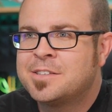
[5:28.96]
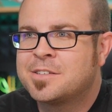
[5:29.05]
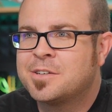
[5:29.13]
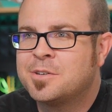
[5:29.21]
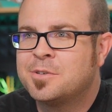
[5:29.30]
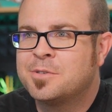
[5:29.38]

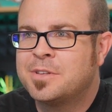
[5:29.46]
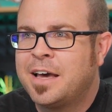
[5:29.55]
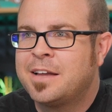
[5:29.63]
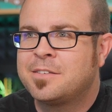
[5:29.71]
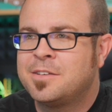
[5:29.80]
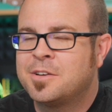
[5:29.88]
So
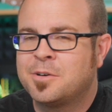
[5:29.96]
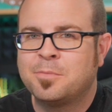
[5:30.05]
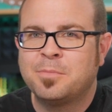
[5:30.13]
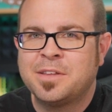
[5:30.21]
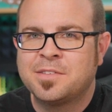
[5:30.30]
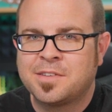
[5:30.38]
that, you know,
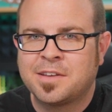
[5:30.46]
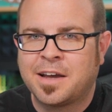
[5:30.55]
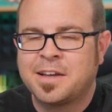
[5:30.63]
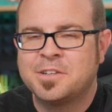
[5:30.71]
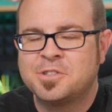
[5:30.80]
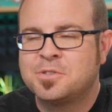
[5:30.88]
means that
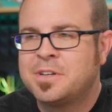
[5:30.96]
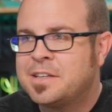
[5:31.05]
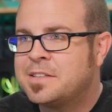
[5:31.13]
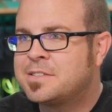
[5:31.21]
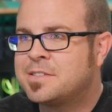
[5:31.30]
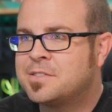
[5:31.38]
I enjoyed
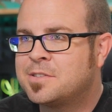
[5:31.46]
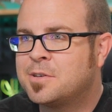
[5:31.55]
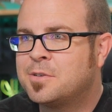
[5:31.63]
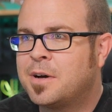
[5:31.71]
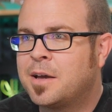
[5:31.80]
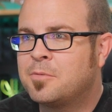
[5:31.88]
it,
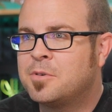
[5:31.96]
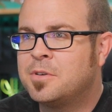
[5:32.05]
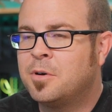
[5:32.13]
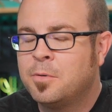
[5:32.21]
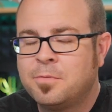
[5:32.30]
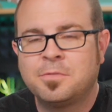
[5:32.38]
so I
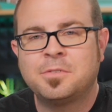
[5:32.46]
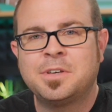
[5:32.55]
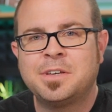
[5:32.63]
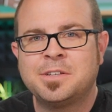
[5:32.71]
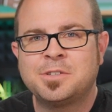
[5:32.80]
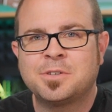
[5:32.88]
would
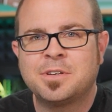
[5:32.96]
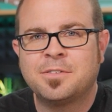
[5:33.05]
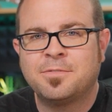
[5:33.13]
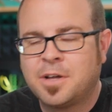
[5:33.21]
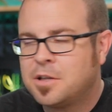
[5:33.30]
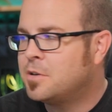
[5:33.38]
hopefully enjoy
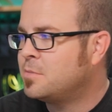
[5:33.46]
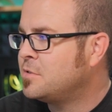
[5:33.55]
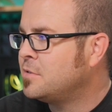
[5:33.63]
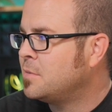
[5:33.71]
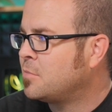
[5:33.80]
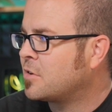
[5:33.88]
the follow-up
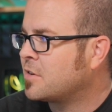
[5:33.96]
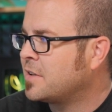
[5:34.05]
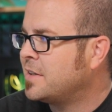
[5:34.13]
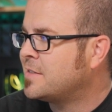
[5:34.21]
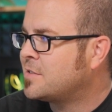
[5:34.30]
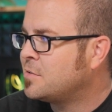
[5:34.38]
to it,
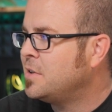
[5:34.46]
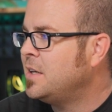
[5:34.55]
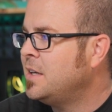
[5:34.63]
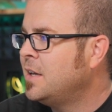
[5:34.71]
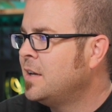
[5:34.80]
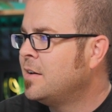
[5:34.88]
Borderlands
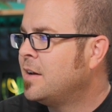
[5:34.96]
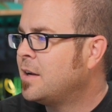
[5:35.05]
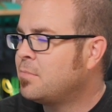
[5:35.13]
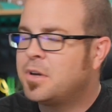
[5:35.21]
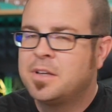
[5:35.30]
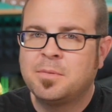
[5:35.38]
3,
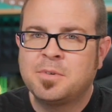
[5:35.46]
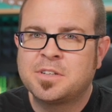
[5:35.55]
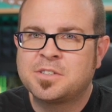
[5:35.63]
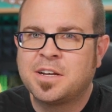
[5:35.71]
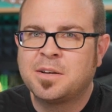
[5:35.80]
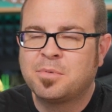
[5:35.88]
and I probably am going
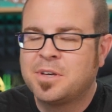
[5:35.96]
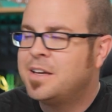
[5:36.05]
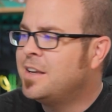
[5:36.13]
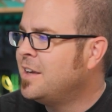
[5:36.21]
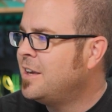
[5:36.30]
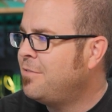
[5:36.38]
to try to play
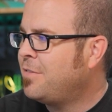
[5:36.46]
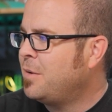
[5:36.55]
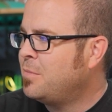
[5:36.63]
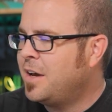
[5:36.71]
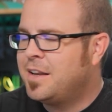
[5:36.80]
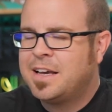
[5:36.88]
it. If
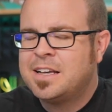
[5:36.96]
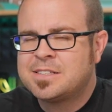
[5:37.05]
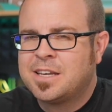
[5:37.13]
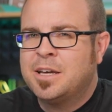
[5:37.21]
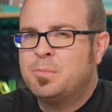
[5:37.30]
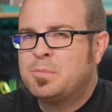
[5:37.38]
I'm not
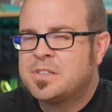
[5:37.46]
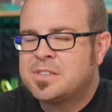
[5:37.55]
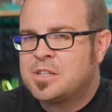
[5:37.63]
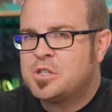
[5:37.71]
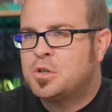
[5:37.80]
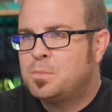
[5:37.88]
as hyped as
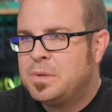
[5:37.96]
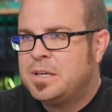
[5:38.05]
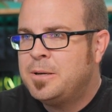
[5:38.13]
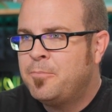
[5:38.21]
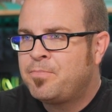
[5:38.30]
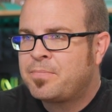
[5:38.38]
I should
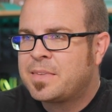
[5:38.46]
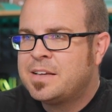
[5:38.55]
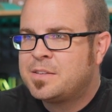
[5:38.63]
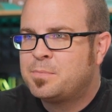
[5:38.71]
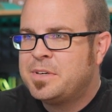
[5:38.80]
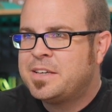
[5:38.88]
be,
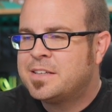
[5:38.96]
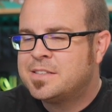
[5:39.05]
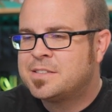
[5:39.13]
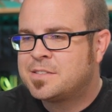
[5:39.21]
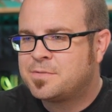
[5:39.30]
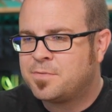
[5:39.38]
it's
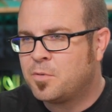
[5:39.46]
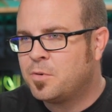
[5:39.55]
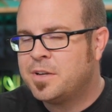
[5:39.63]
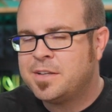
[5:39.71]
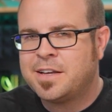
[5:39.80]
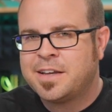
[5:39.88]
because, for
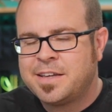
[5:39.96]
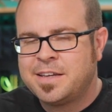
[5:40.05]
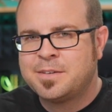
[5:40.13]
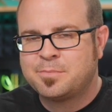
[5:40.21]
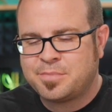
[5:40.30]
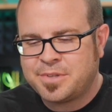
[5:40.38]
one, I
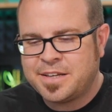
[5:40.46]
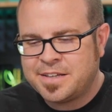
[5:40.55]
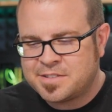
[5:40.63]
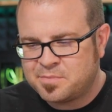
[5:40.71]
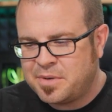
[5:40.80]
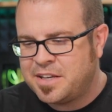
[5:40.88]
can't play
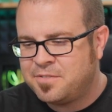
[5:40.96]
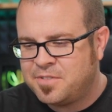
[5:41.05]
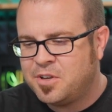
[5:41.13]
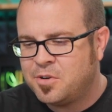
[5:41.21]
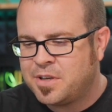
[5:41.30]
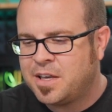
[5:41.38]
as many
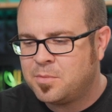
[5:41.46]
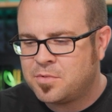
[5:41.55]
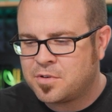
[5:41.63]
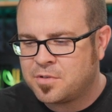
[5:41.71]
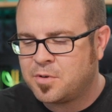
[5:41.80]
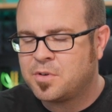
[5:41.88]
video games
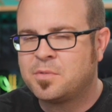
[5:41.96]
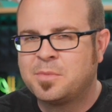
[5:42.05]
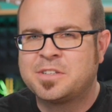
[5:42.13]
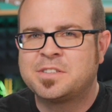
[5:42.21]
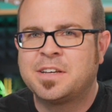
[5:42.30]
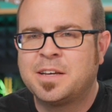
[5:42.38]
or devote as
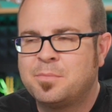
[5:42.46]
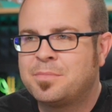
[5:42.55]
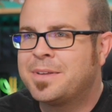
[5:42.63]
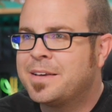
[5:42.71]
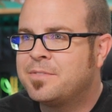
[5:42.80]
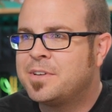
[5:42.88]
much time
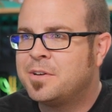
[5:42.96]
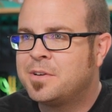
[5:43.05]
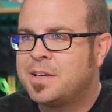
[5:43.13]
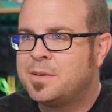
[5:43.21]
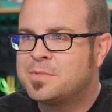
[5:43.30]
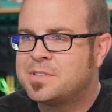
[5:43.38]
playing video
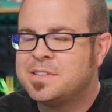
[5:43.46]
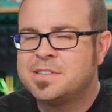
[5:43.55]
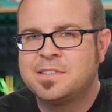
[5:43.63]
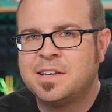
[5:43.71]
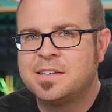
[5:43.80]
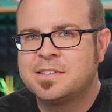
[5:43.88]
games
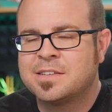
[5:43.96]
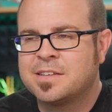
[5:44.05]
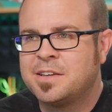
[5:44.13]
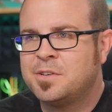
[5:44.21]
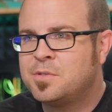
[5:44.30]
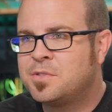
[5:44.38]
these days as
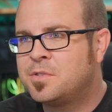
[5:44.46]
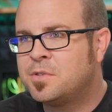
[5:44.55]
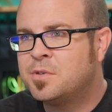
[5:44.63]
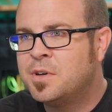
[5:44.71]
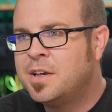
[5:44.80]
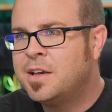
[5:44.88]
I used
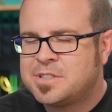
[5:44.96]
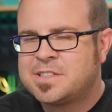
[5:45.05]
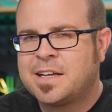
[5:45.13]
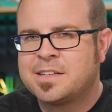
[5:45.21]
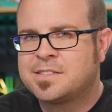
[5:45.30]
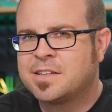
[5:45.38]
to, which
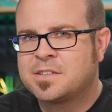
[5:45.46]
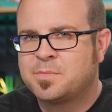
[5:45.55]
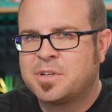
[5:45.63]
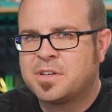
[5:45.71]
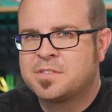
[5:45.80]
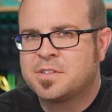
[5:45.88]
kind of sucks,
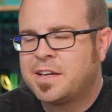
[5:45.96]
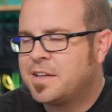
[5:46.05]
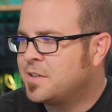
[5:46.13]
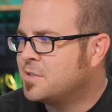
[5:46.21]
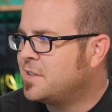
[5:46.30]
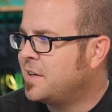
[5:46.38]
but also kind
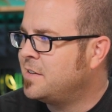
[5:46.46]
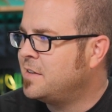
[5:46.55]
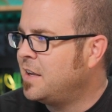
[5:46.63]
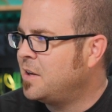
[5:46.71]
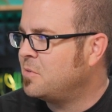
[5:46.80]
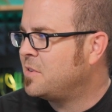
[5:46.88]
of goes hand
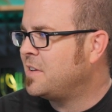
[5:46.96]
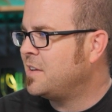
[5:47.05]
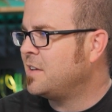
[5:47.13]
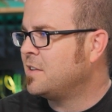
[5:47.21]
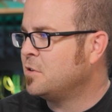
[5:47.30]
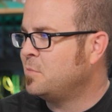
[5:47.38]
in hand with
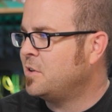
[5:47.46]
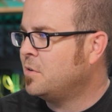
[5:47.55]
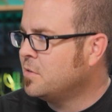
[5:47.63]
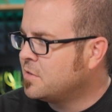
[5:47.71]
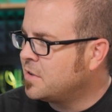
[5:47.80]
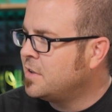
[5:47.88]
getting a little bit
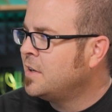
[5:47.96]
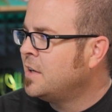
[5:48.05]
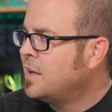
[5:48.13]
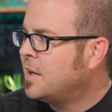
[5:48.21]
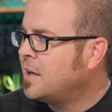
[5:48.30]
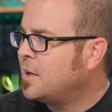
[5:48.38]
older.
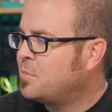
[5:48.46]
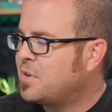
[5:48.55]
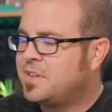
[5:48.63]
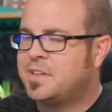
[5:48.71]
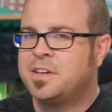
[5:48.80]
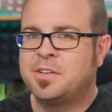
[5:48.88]

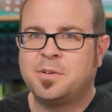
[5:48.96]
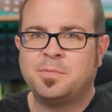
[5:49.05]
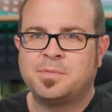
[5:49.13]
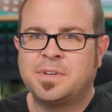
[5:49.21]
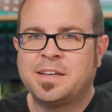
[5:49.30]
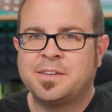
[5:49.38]
But the
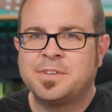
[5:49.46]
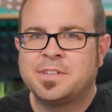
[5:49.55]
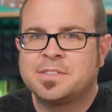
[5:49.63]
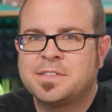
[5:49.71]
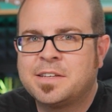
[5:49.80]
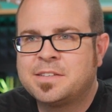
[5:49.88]
other side of it
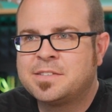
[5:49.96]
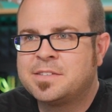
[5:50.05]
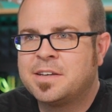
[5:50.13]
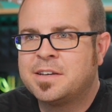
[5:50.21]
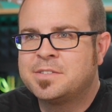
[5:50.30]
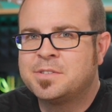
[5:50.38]
is that,
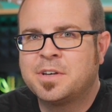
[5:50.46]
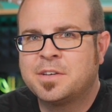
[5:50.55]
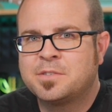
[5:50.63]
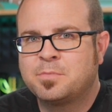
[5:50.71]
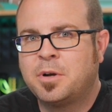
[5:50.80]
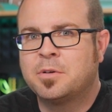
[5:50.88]
as you
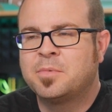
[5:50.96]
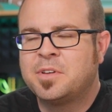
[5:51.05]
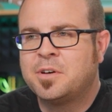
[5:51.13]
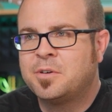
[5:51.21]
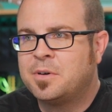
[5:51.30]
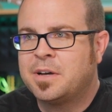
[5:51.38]
guys probably
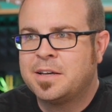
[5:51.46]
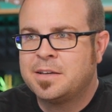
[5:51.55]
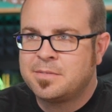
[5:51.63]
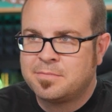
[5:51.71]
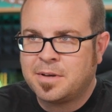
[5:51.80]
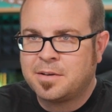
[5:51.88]
know,
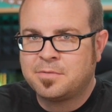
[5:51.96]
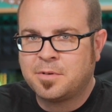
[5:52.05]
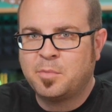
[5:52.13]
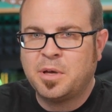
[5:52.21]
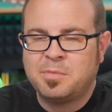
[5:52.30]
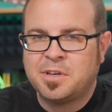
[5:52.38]
I have
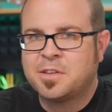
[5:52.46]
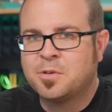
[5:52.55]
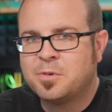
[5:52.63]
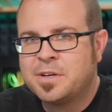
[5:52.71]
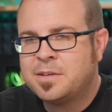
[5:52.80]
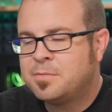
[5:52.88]
a baby on
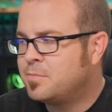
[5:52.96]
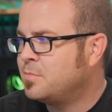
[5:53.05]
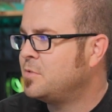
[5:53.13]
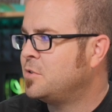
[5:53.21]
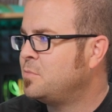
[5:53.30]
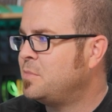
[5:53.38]
the way,
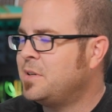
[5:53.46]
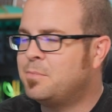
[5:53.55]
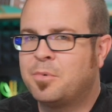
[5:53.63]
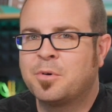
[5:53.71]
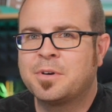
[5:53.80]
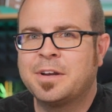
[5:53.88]
should be
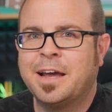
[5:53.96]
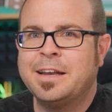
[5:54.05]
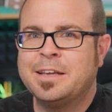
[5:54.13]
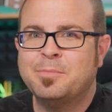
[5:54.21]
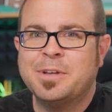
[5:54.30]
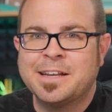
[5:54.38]
born
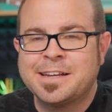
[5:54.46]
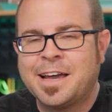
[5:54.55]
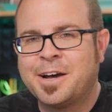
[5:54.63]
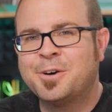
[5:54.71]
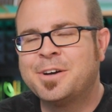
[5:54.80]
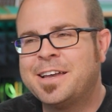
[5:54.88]
any minute
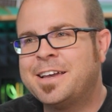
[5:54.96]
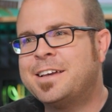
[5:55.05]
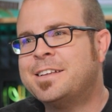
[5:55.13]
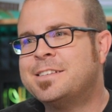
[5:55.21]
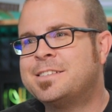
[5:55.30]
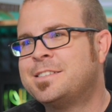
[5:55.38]
now,
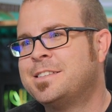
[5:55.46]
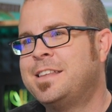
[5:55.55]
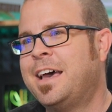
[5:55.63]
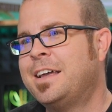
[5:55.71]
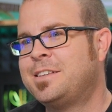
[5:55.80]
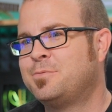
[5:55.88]
and
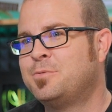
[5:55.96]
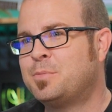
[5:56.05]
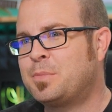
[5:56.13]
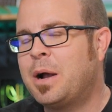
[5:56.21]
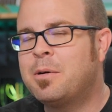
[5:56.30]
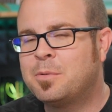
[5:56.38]
that will
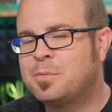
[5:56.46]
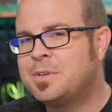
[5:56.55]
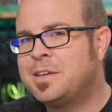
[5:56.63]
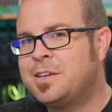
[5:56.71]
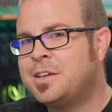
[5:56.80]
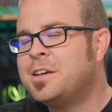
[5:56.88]

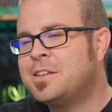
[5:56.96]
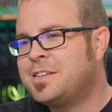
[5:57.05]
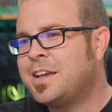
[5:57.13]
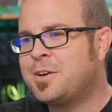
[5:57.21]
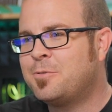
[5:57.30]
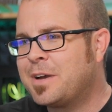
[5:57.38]
probably
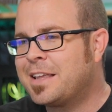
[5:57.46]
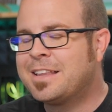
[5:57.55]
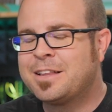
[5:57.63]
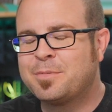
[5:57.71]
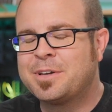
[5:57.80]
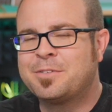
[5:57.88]
take away a
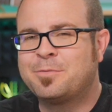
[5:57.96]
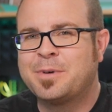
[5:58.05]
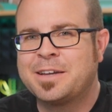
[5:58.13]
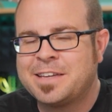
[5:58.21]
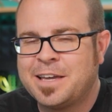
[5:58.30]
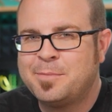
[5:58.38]
little bit of
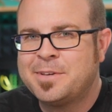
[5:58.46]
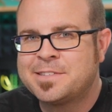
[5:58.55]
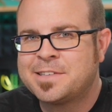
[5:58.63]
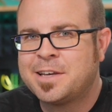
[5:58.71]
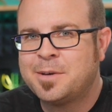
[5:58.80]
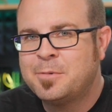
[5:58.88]
my gaming
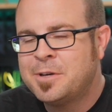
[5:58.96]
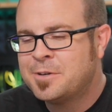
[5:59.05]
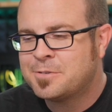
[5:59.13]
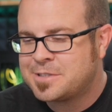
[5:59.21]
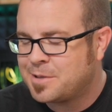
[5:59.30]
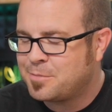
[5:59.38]
time,
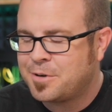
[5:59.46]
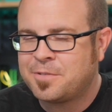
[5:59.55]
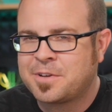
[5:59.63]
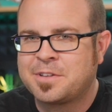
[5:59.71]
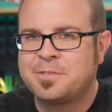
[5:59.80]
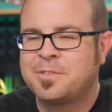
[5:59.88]
which I'm
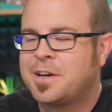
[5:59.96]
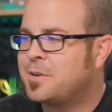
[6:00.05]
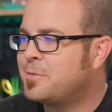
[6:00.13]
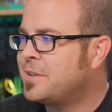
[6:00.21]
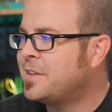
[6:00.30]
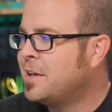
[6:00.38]
perfectly
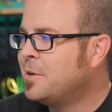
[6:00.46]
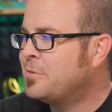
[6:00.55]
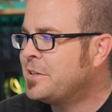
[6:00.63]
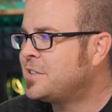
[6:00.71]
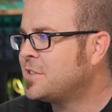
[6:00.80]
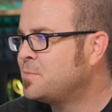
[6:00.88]
fine with,
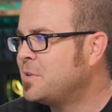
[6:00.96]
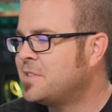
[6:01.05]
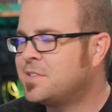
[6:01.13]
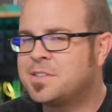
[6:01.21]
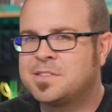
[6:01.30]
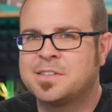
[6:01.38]
but it just
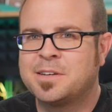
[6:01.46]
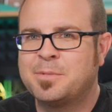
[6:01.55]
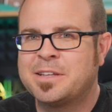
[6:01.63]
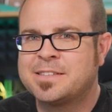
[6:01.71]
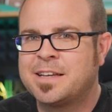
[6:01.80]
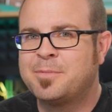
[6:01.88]
means that
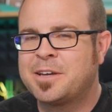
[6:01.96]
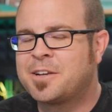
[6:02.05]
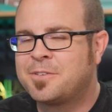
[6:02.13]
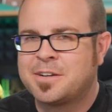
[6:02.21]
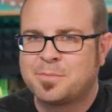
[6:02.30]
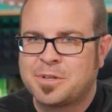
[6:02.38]
by the time I
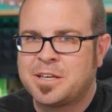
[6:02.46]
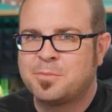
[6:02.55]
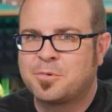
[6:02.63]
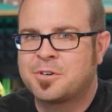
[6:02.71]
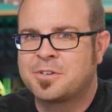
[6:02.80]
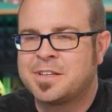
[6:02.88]
get around to
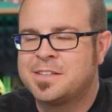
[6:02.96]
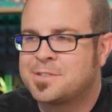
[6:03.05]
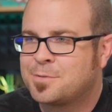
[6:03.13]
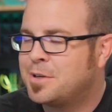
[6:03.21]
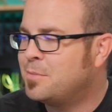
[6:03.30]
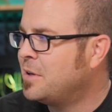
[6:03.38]
playing
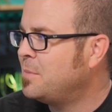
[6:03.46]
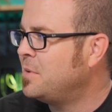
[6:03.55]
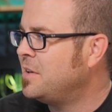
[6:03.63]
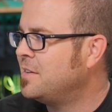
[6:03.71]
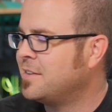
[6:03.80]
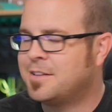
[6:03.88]
Borderlands 3, it might
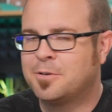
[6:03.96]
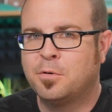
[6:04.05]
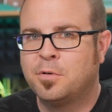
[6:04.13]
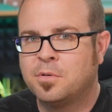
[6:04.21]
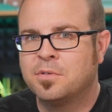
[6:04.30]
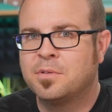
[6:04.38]
be a little
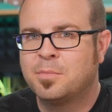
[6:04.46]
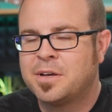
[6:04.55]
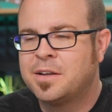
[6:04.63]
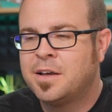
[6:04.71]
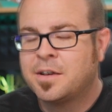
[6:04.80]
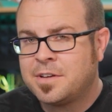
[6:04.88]
old,
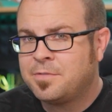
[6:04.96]
but I'll